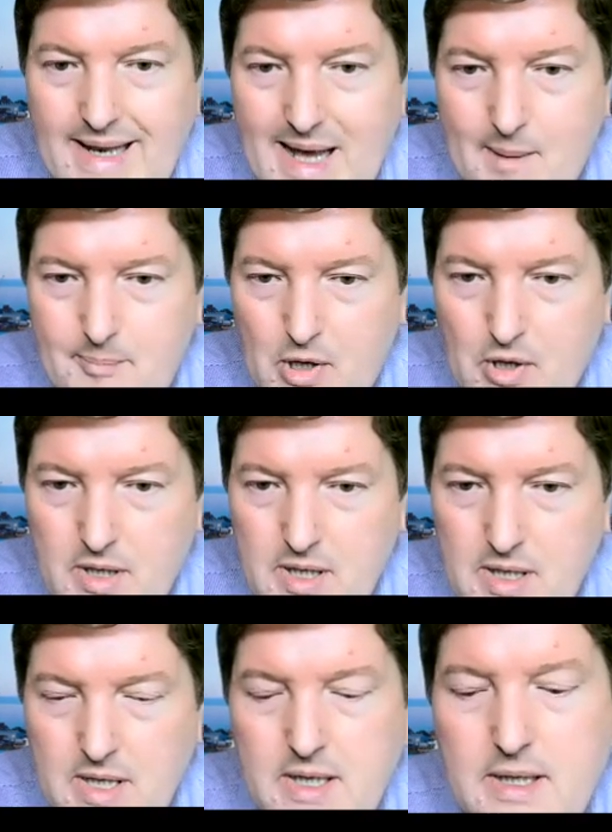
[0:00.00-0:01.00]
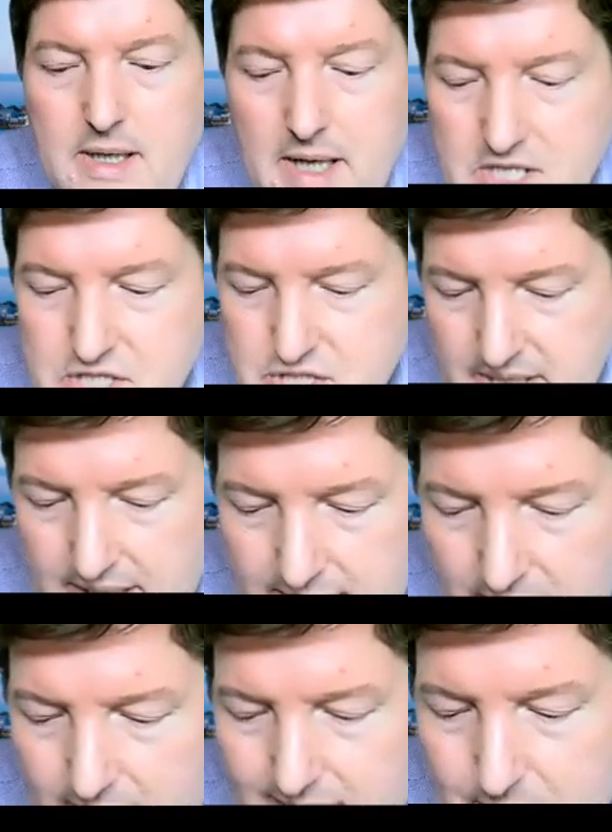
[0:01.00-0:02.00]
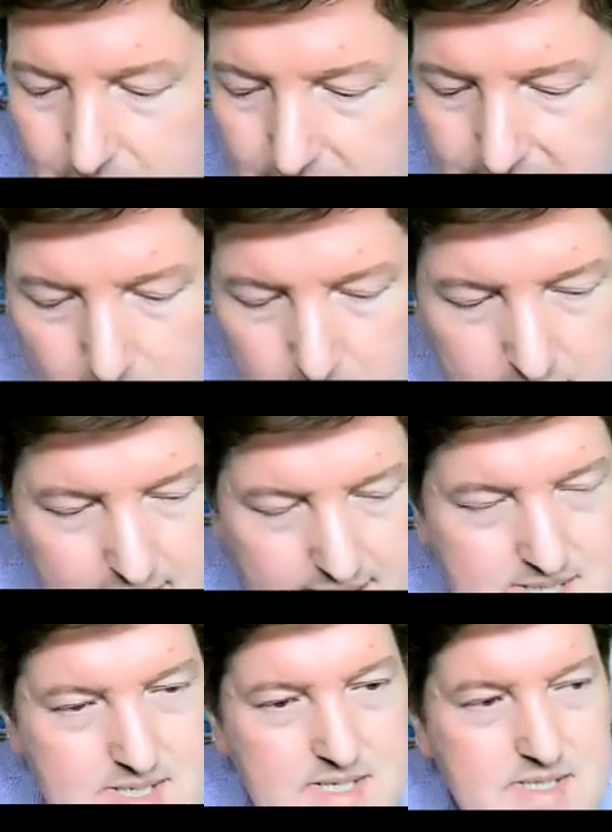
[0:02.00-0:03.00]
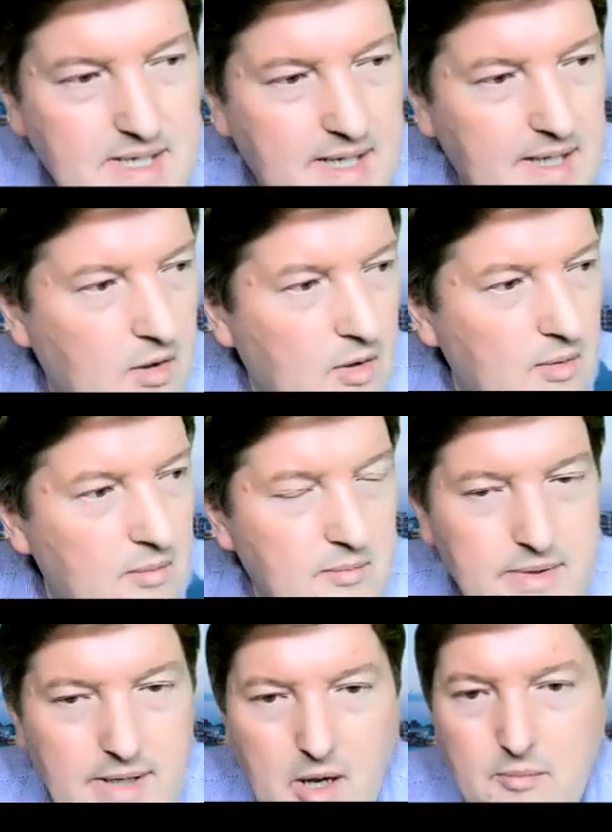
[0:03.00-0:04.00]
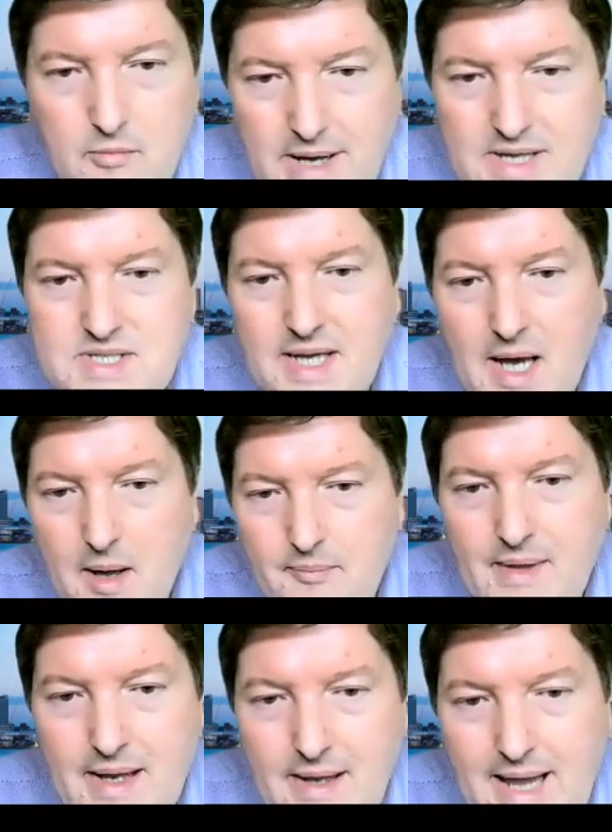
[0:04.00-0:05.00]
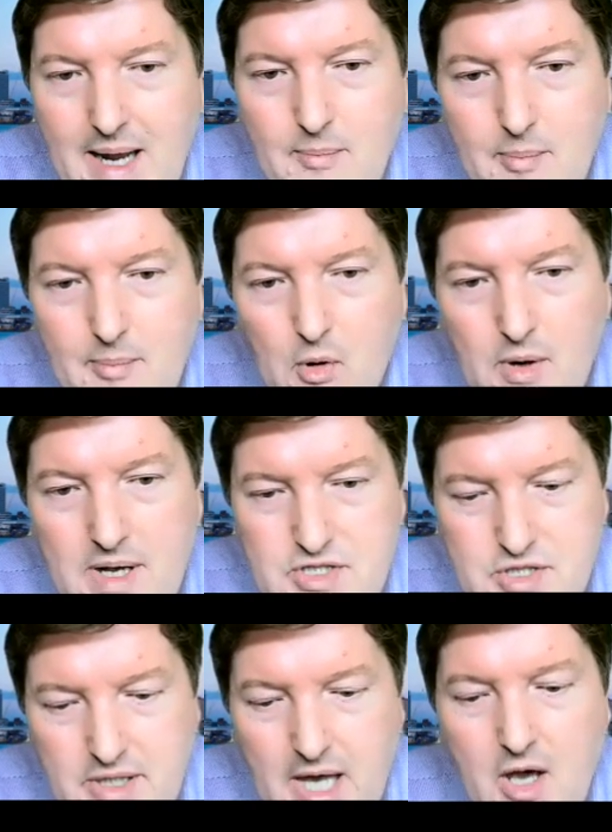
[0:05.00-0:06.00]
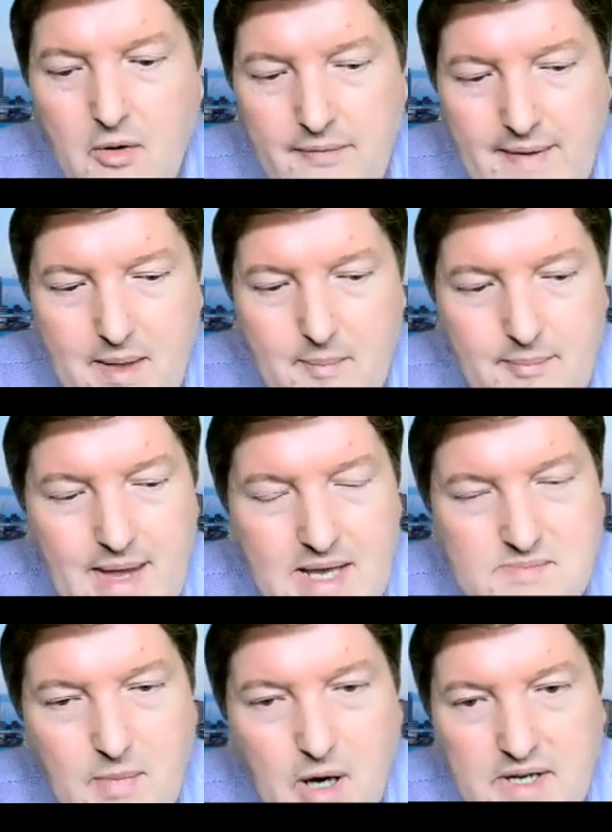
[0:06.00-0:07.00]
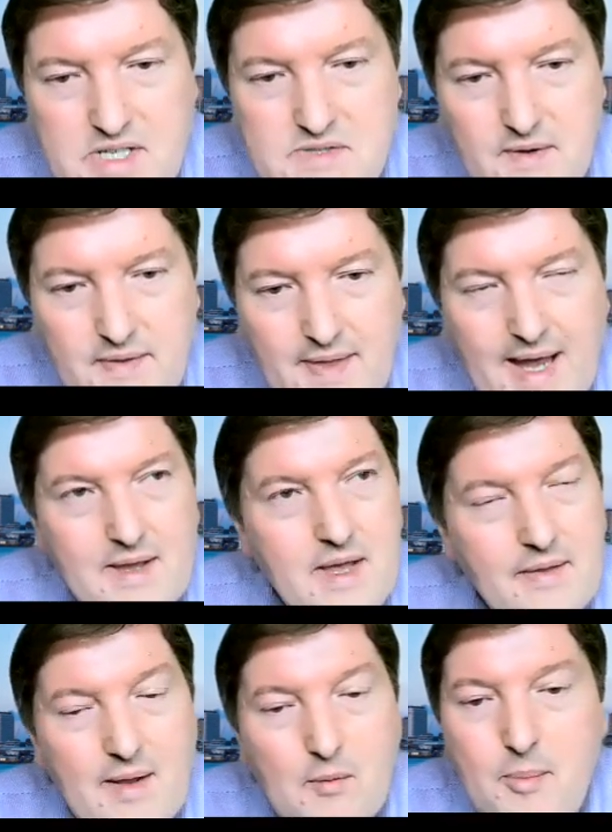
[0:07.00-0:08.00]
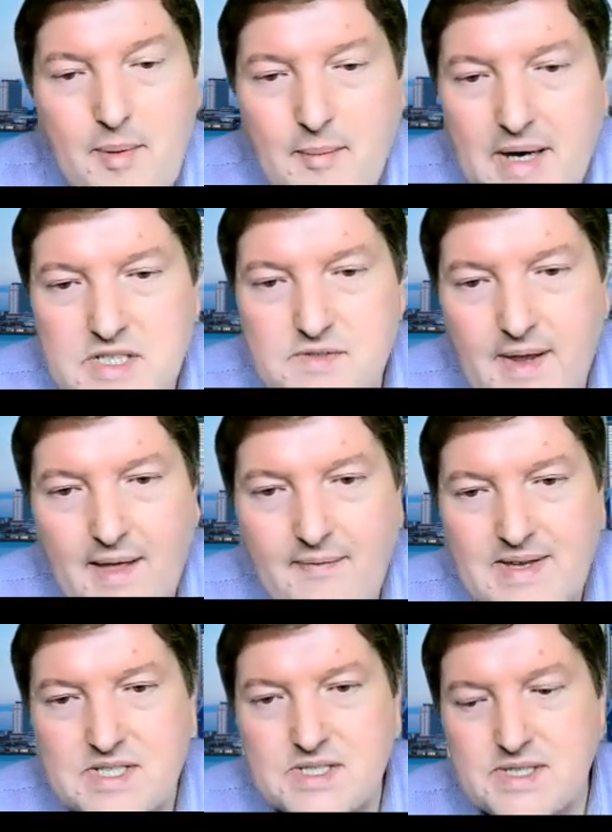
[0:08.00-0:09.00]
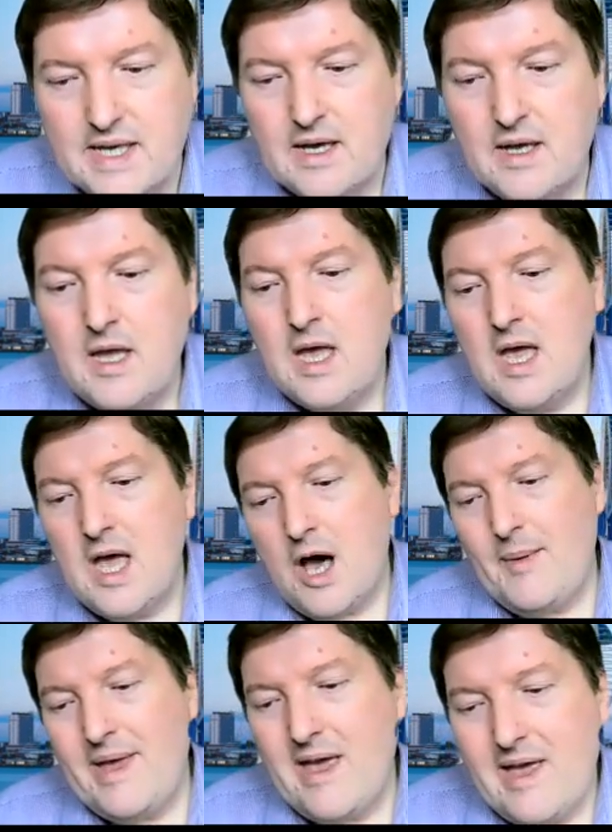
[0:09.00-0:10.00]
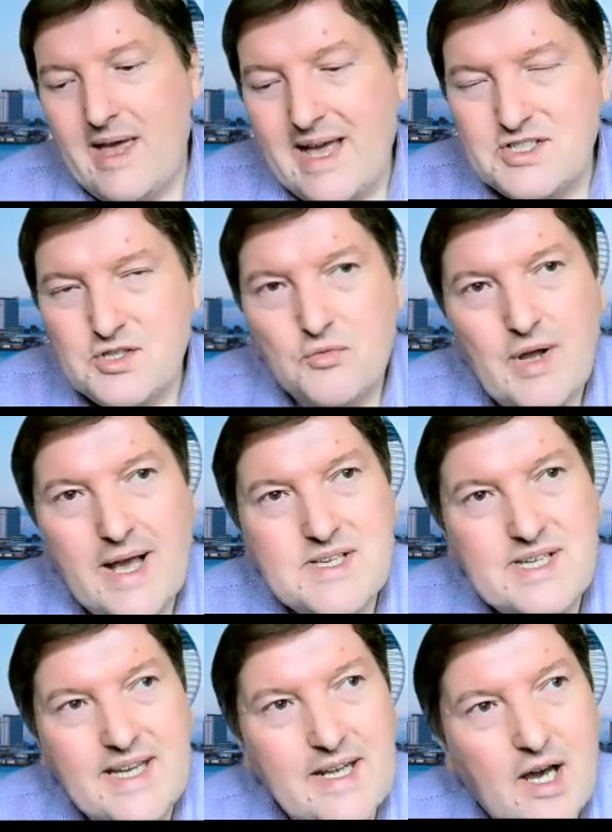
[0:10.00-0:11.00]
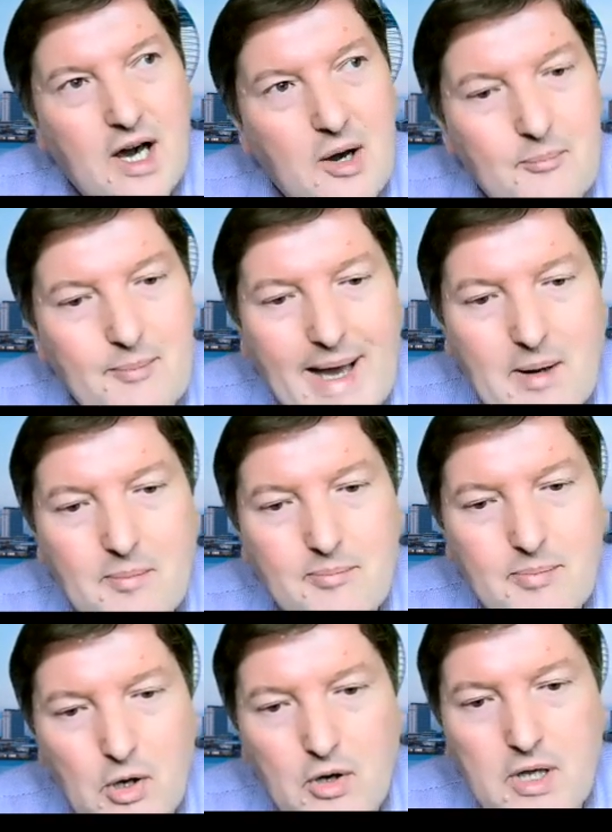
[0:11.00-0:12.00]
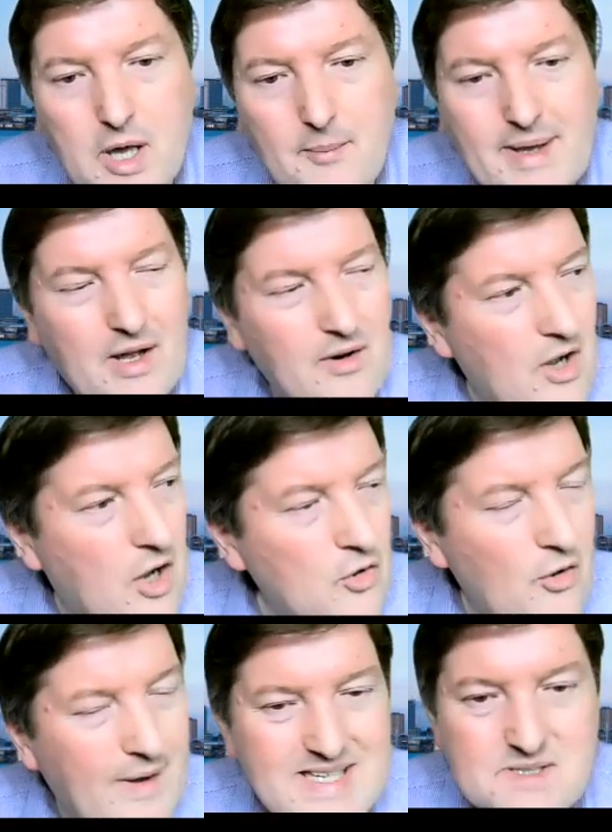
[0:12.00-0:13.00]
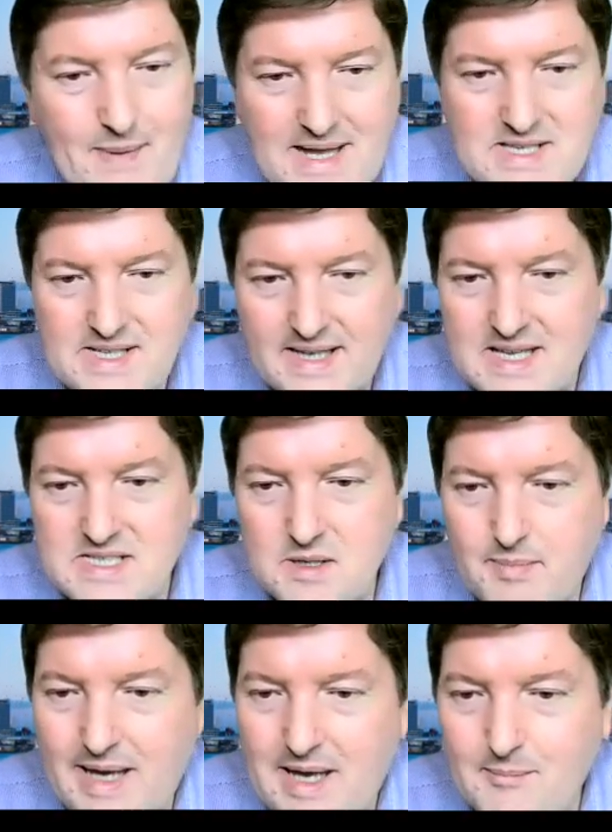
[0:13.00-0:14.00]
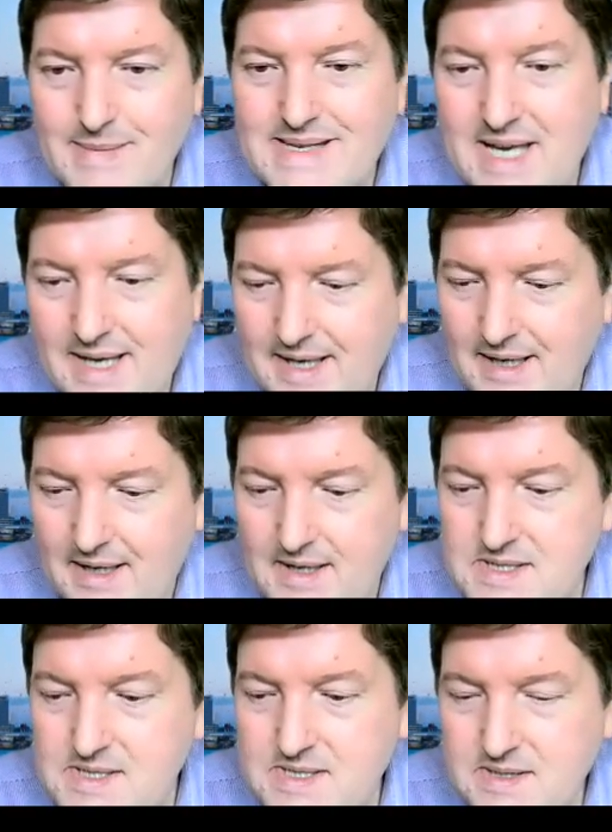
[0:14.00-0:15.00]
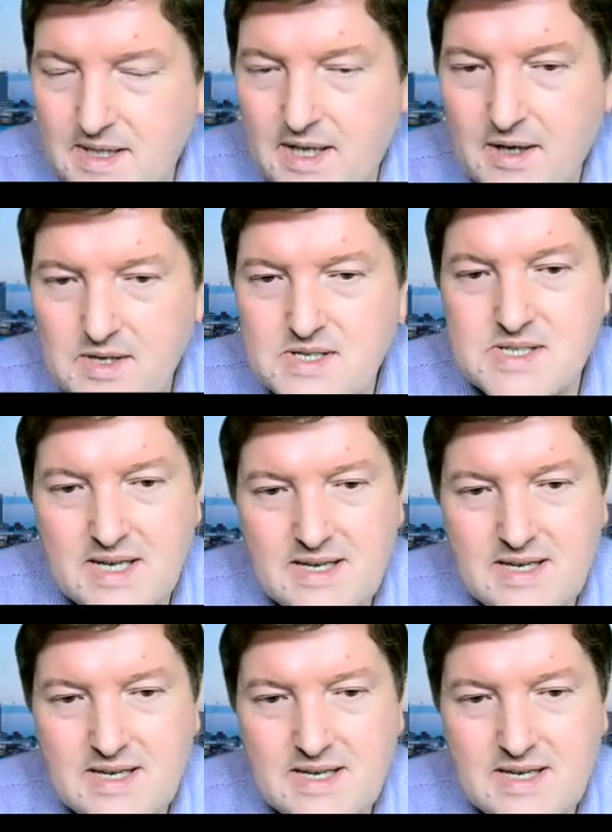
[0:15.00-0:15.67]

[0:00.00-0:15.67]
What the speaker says: a lab book. Last year, I remember Karen insisting on, writing up the lab report as you go, and there's marks for that, and there will be marks for that this year. I mean, as you're writing in a hardback book, I mean, I'm not expecting it to be meticulous, because